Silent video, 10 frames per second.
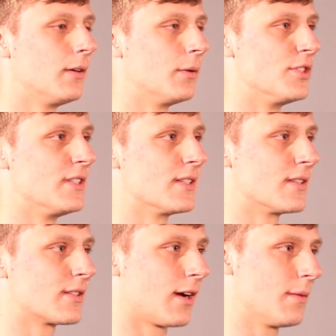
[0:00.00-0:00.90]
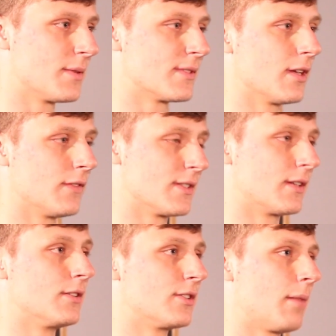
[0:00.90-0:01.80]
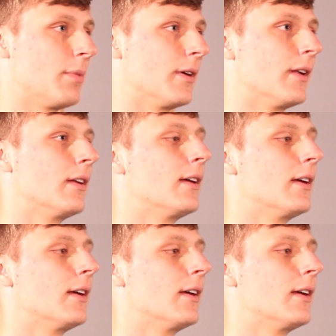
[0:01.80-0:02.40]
where Jesus describes himself as the Good Shepherd.